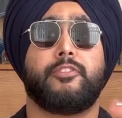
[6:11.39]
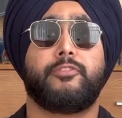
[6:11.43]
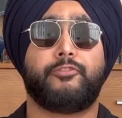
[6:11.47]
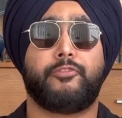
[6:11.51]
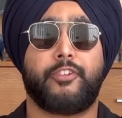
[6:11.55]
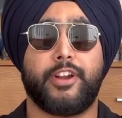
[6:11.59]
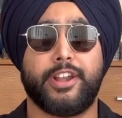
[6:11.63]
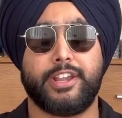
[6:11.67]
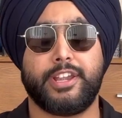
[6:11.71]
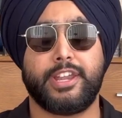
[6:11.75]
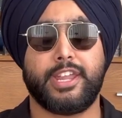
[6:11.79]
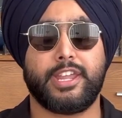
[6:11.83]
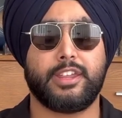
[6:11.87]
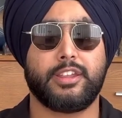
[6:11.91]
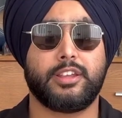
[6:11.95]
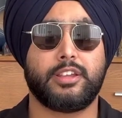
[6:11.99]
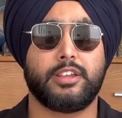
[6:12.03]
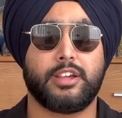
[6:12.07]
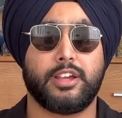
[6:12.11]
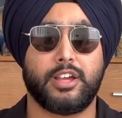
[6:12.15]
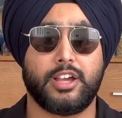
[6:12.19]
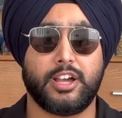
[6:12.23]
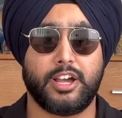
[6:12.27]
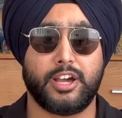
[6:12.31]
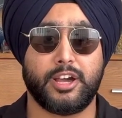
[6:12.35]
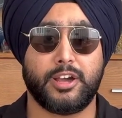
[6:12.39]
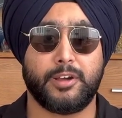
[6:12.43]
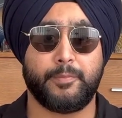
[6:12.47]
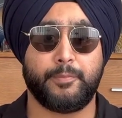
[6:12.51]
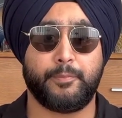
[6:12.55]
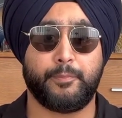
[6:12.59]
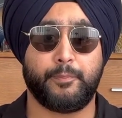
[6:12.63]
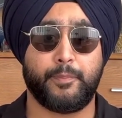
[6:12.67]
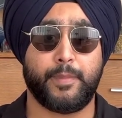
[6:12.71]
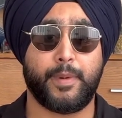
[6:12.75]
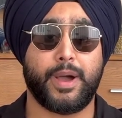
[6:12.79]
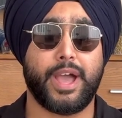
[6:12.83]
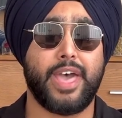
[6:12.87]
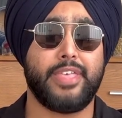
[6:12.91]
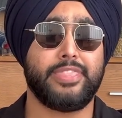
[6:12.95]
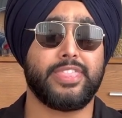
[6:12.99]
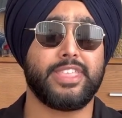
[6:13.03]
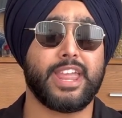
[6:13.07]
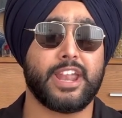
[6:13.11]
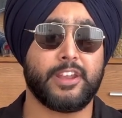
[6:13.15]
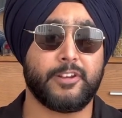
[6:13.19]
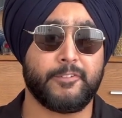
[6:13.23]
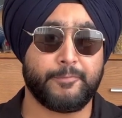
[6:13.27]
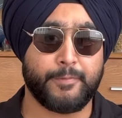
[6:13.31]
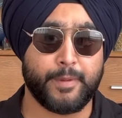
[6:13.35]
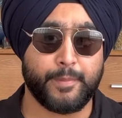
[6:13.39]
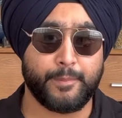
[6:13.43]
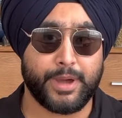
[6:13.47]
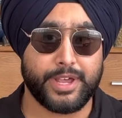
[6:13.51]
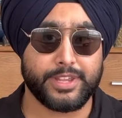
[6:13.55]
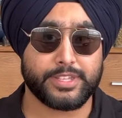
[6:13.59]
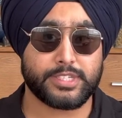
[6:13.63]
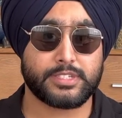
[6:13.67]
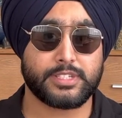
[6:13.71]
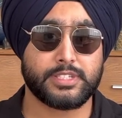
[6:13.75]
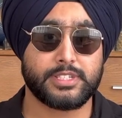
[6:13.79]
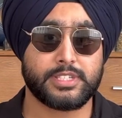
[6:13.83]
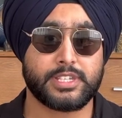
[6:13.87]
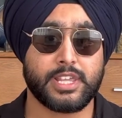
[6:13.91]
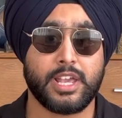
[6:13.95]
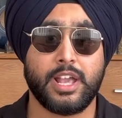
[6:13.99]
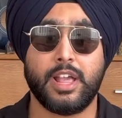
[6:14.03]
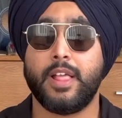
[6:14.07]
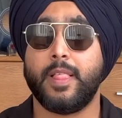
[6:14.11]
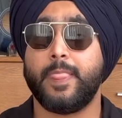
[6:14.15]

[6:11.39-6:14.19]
funding at the end of my master's.